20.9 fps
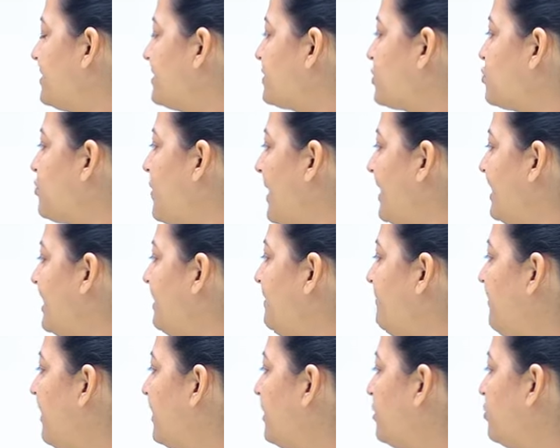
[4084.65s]
is
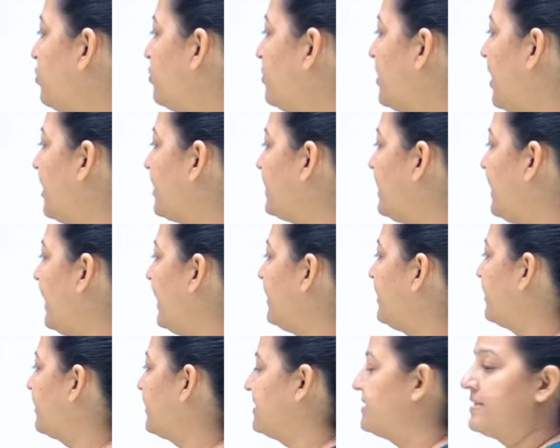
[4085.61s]
21 to 38
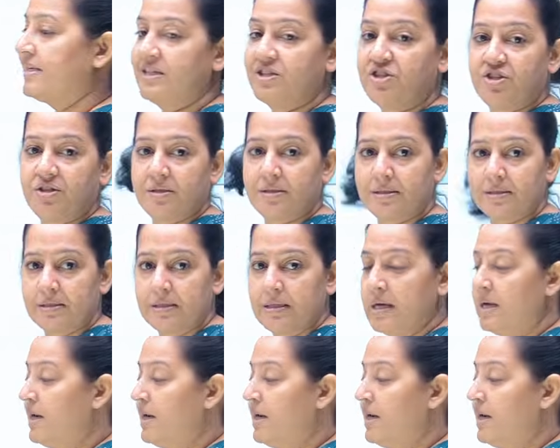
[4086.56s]
degrees Celsius.